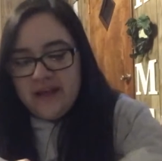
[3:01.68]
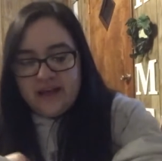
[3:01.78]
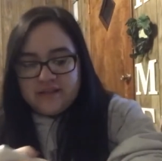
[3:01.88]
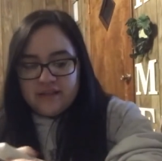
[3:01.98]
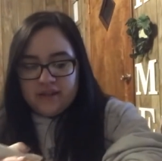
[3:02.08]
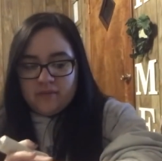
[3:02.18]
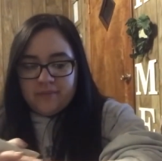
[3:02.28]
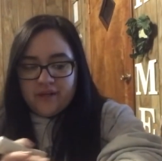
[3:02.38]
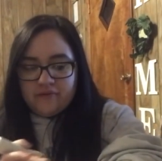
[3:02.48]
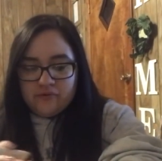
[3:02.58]
has a little
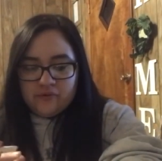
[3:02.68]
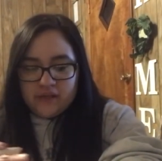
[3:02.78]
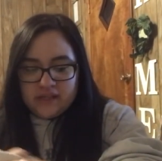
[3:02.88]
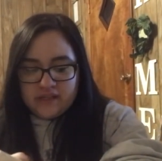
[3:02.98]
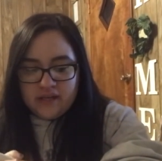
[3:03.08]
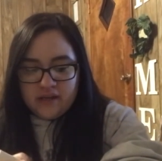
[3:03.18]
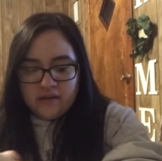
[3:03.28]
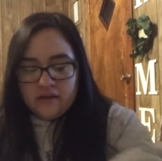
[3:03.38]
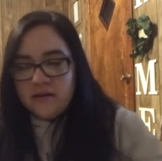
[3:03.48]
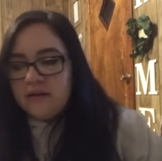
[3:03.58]
bit of gritties in it.
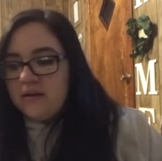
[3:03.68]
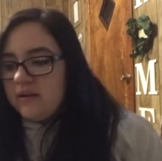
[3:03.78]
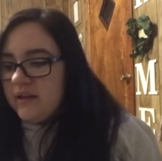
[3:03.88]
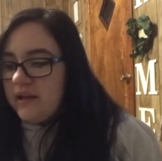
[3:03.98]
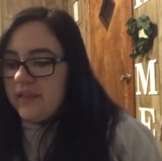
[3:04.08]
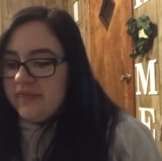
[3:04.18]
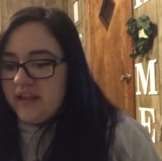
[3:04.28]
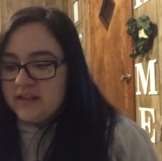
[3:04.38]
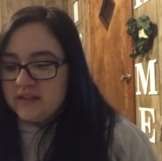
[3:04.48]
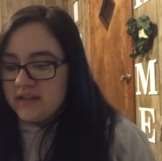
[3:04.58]

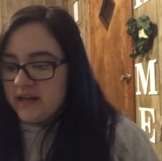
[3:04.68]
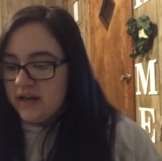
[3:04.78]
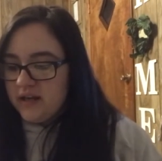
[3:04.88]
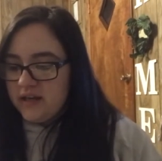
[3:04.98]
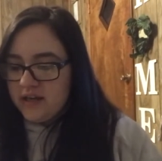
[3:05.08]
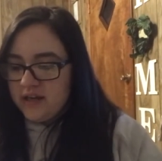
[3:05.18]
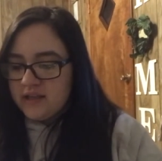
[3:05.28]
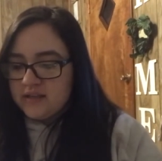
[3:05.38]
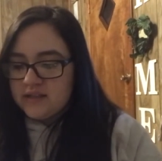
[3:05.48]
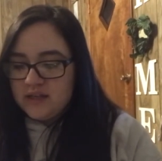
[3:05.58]
That's
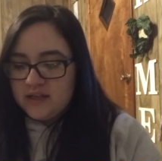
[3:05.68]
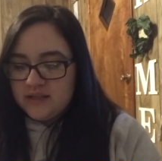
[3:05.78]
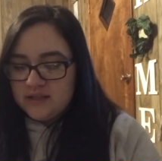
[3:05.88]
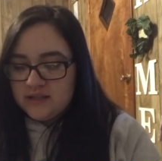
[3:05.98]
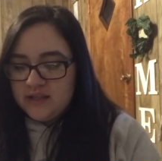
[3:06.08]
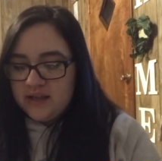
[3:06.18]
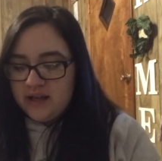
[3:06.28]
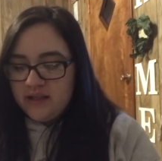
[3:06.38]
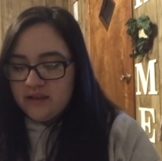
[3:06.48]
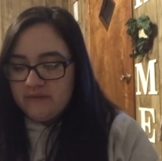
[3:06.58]
nice. See, like,
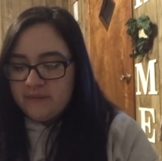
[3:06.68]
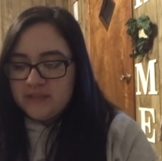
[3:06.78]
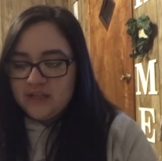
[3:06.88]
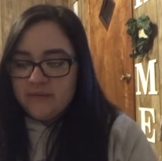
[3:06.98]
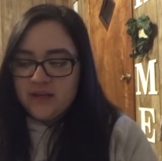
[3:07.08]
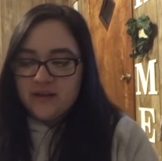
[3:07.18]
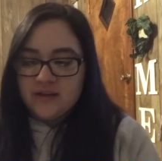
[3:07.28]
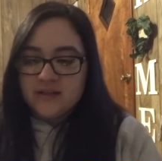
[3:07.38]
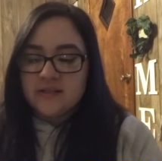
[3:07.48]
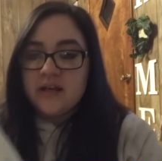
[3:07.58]
I love Ipsy
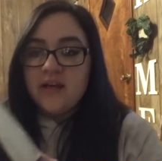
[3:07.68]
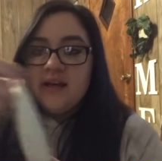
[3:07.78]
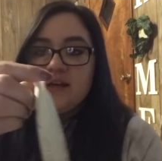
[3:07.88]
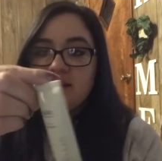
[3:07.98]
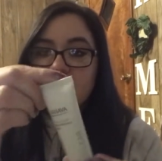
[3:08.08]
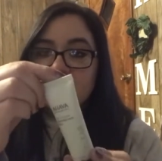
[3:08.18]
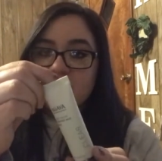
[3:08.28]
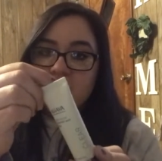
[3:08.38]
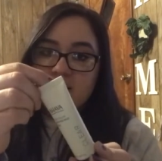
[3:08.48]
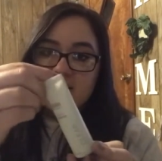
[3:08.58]
because, yes,
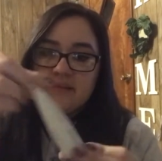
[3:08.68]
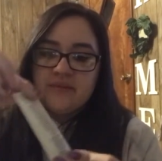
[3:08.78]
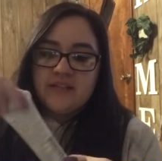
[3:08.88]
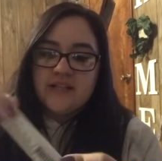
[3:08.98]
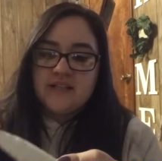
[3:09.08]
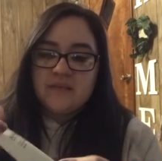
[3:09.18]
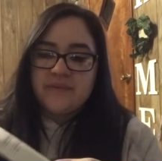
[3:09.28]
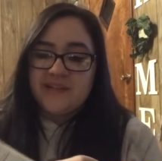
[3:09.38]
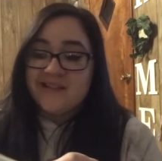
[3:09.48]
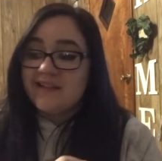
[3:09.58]
you get sample sizes,
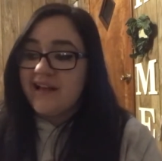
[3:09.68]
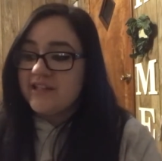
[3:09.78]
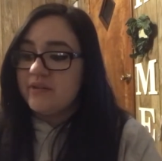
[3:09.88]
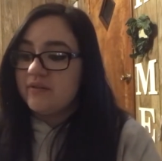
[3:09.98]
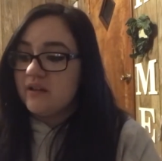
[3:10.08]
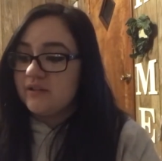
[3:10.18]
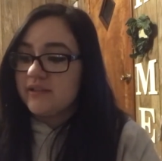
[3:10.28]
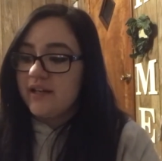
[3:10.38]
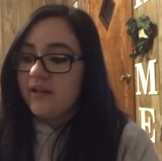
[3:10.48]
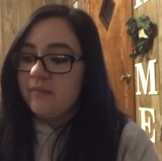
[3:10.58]
but these last you a long
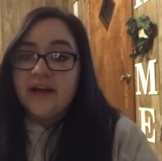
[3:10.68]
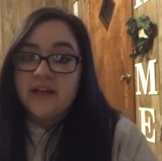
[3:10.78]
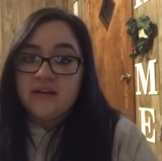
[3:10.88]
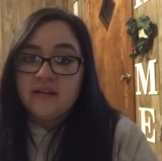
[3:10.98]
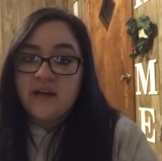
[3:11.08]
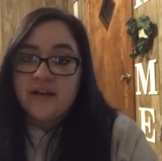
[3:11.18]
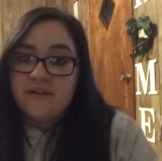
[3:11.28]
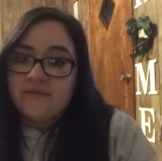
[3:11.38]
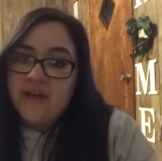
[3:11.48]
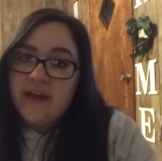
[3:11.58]
time. I get a lot
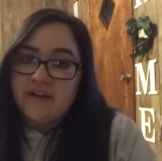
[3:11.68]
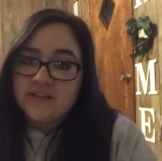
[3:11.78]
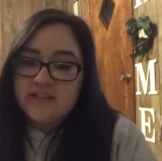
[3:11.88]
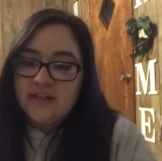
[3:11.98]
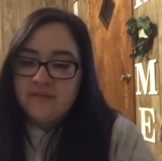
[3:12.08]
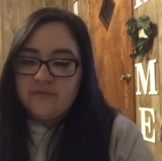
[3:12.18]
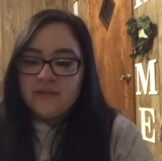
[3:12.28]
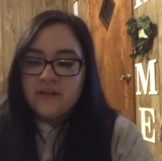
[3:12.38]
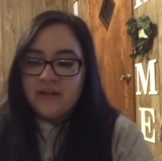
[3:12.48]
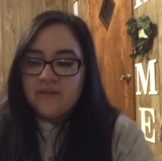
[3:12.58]
of hair stuff.
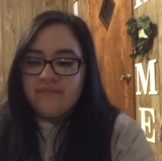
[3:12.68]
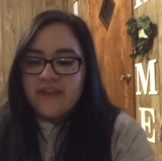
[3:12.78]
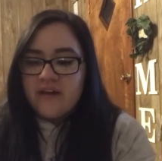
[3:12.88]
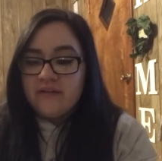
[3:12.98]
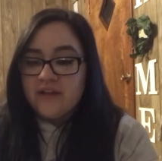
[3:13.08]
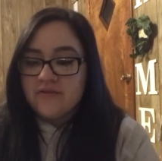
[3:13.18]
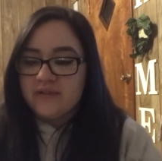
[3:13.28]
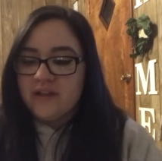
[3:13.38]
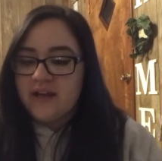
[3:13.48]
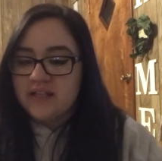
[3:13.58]
That'll
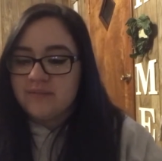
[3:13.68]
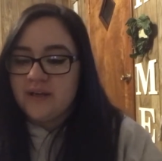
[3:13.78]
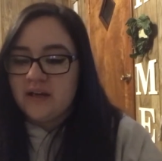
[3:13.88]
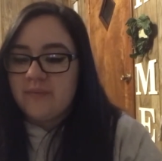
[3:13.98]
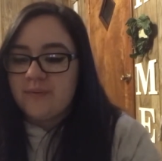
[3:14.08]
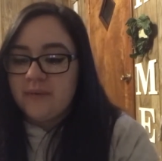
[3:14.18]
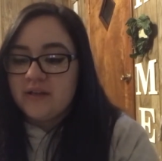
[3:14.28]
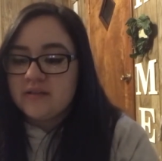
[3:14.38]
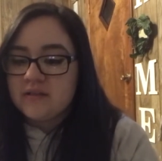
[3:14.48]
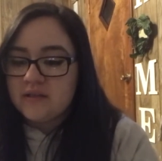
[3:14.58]
usually last me a couple
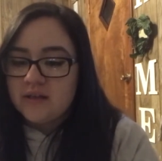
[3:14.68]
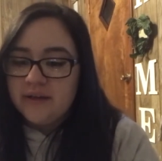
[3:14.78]
months.